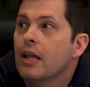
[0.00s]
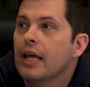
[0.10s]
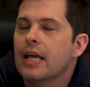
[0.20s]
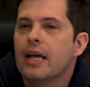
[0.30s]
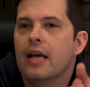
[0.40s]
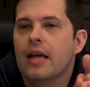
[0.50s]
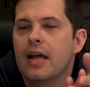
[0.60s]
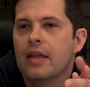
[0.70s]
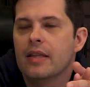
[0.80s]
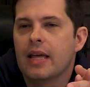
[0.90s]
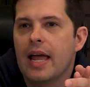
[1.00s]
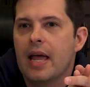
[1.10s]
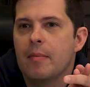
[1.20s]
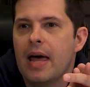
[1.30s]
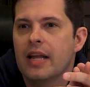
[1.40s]
Like in the
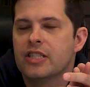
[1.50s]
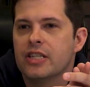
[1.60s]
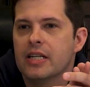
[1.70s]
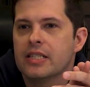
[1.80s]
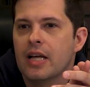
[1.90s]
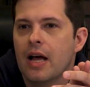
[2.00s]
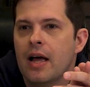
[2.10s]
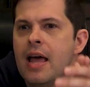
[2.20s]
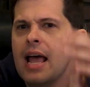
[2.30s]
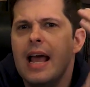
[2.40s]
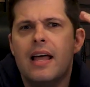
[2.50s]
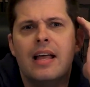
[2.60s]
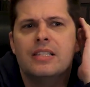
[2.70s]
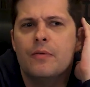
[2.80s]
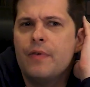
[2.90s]
game. And it's just,
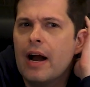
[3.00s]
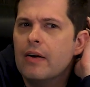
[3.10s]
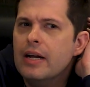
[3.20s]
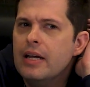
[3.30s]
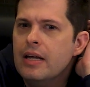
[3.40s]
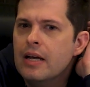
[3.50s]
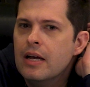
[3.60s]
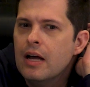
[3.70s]
it's a very